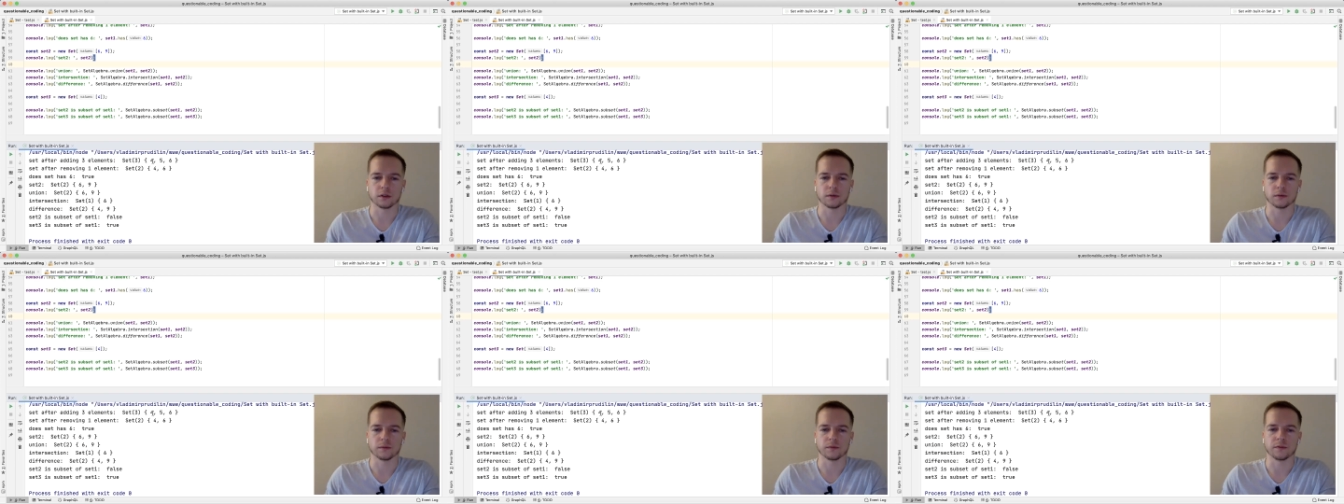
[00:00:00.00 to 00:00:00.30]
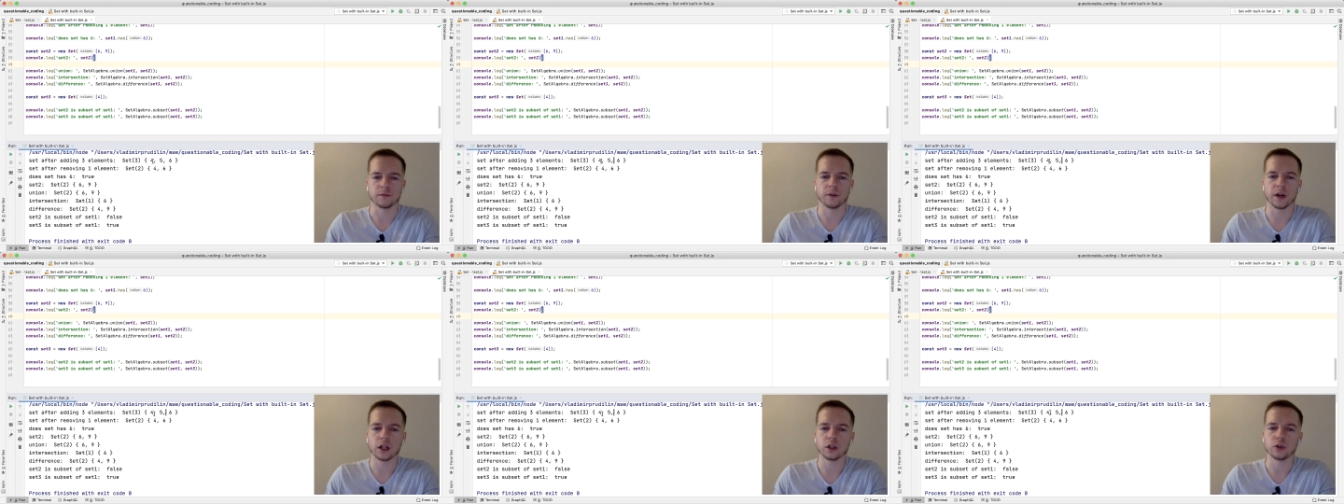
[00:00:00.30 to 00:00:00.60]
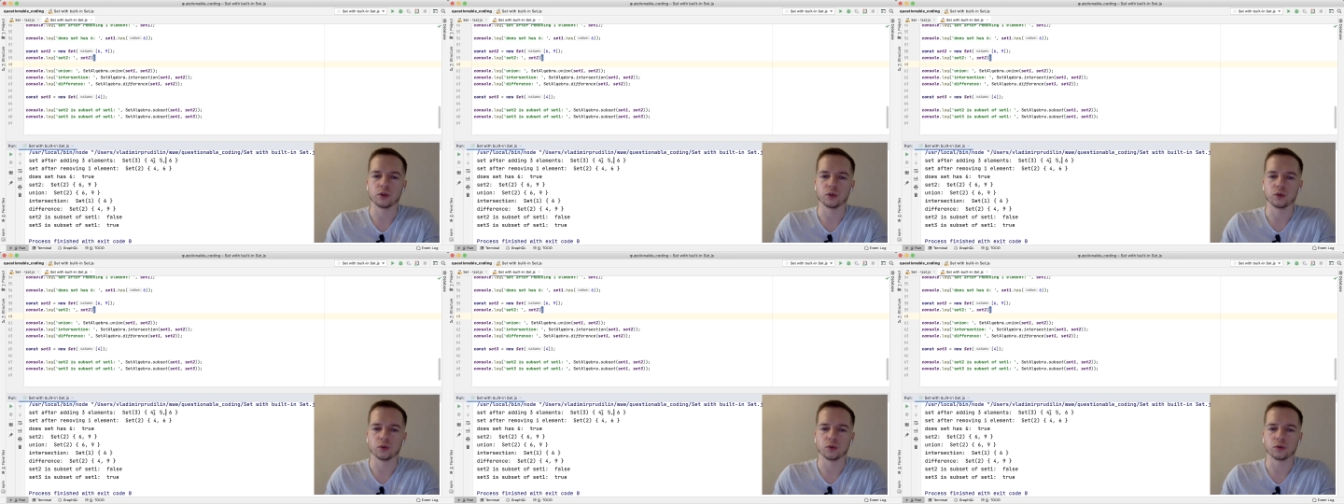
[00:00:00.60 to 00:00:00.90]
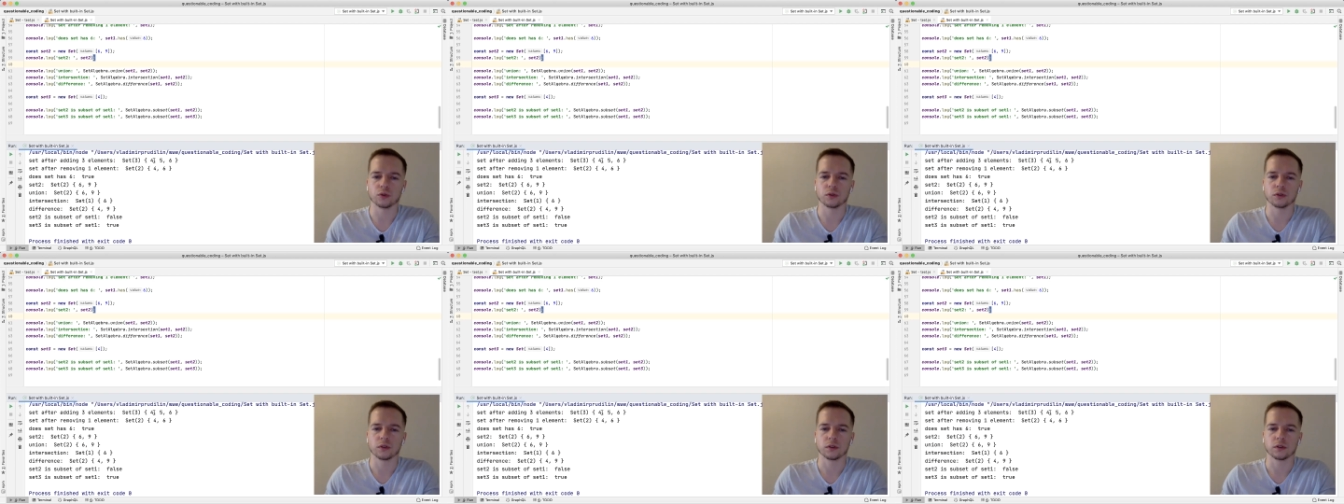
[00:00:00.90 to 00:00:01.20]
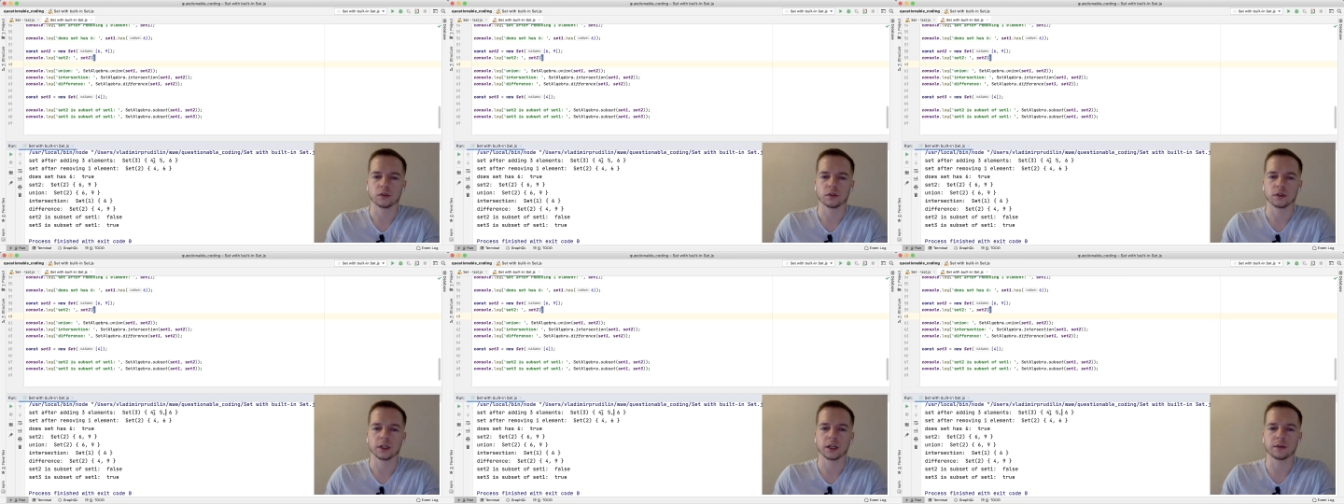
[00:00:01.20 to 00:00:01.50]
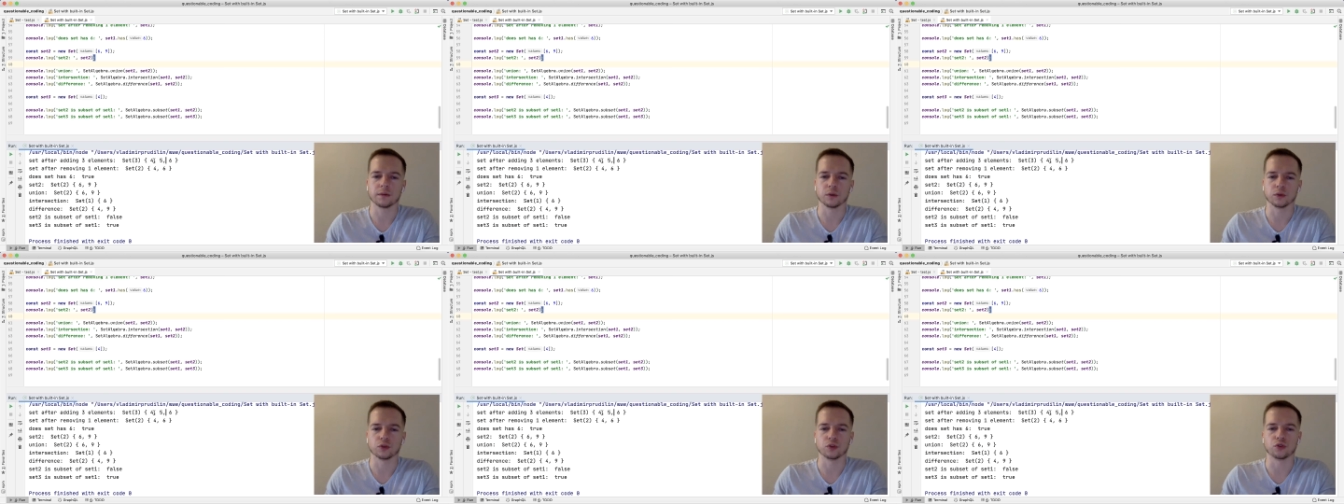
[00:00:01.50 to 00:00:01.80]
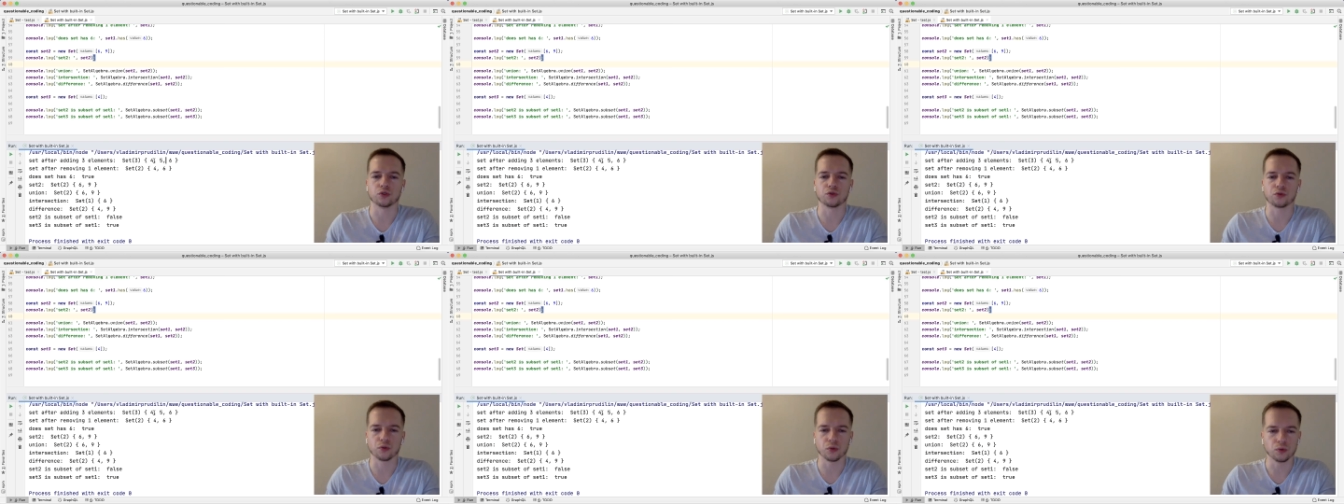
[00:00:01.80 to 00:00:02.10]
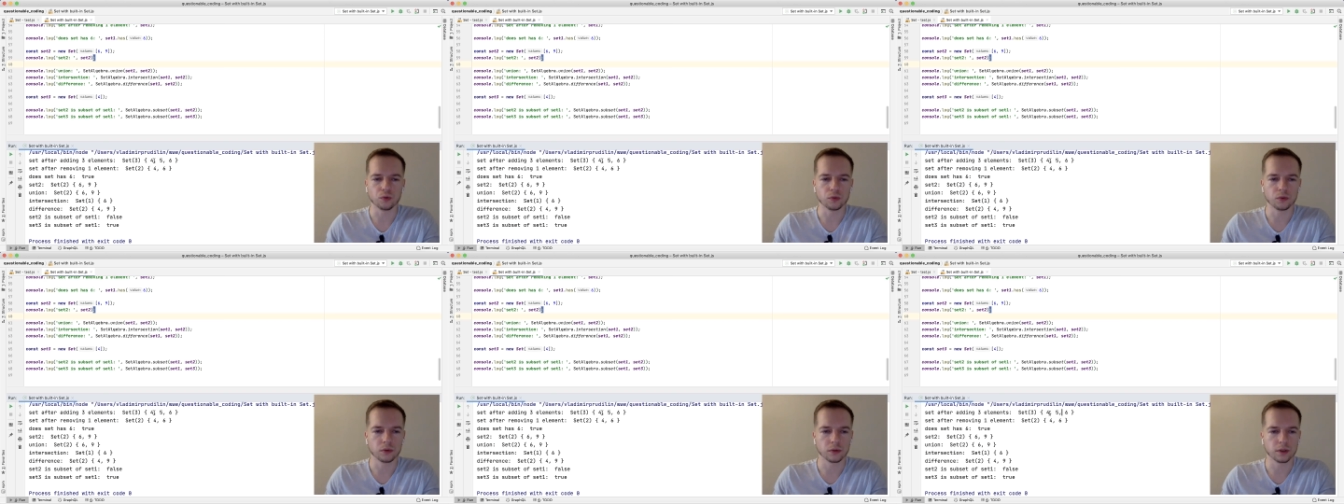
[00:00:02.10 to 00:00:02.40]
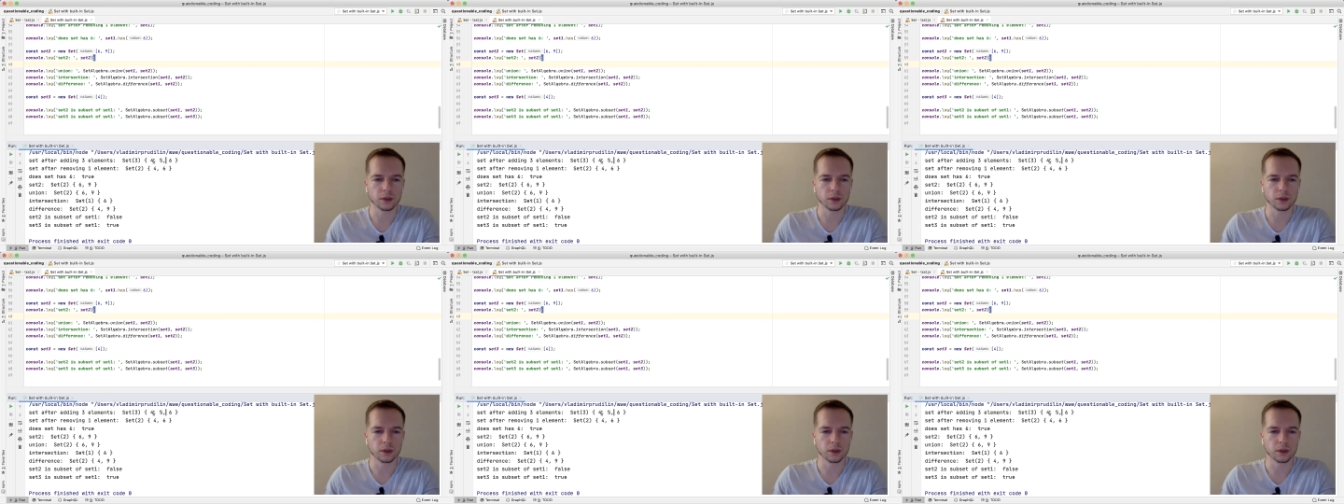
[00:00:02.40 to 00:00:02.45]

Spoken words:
value equal to true,